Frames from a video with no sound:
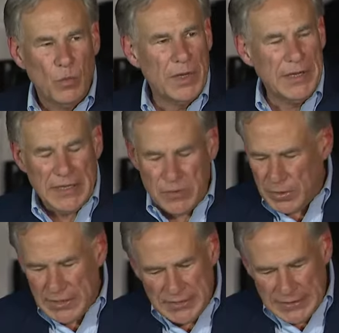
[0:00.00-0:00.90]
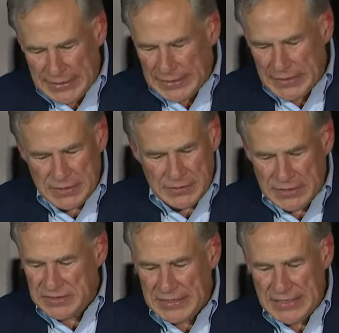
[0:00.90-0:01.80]
We need, we need to end
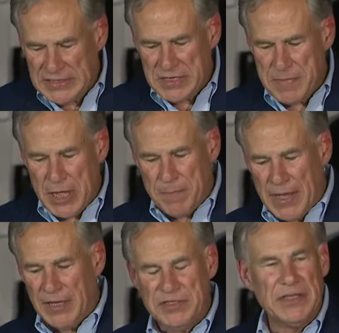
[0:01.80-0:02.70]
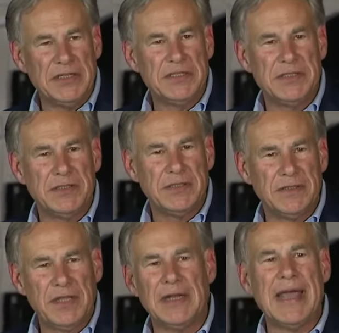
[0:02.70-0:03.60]
these easy bail policies
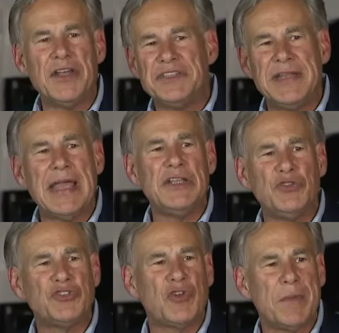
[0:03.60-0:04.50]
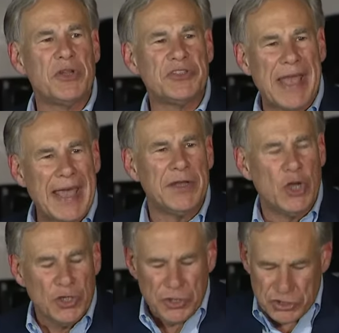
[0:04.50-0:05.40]
that allow dangerous criminals out
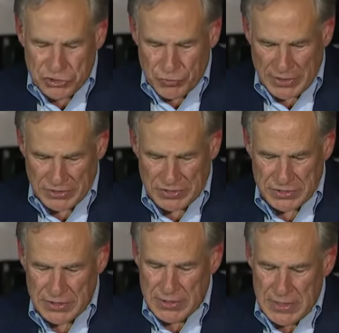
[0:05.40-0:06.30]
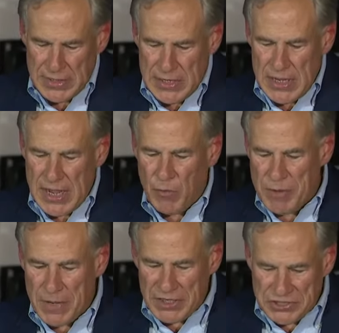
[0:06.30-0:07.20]
onto the streets. And we
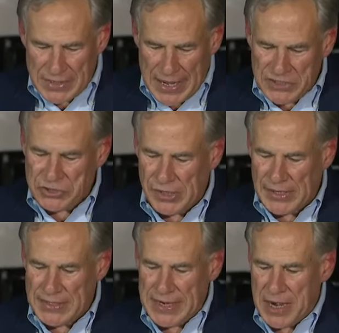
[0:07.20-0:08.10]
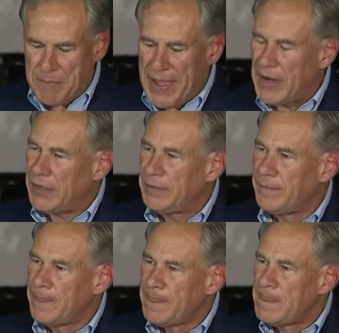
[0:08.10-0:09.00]
must escalate our battle
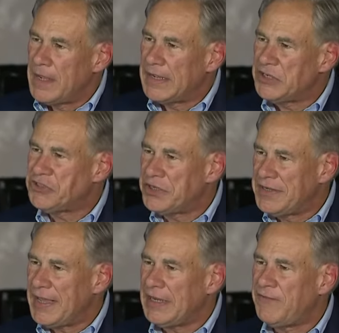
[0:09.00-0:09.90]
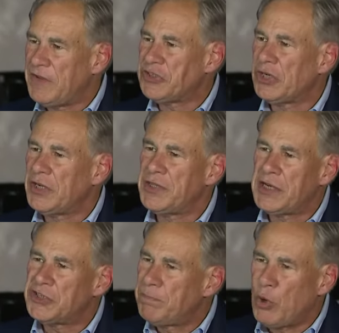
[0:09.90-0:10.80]
against the deadly fentanyl that
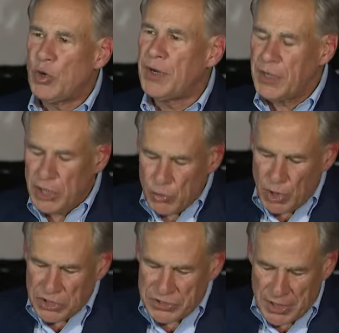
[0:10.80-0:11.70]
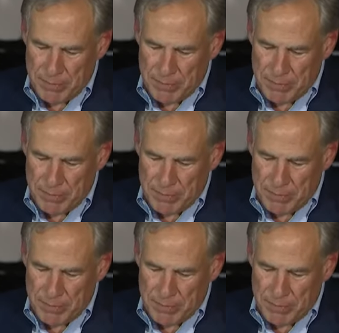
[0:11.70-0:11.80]
is pouring across our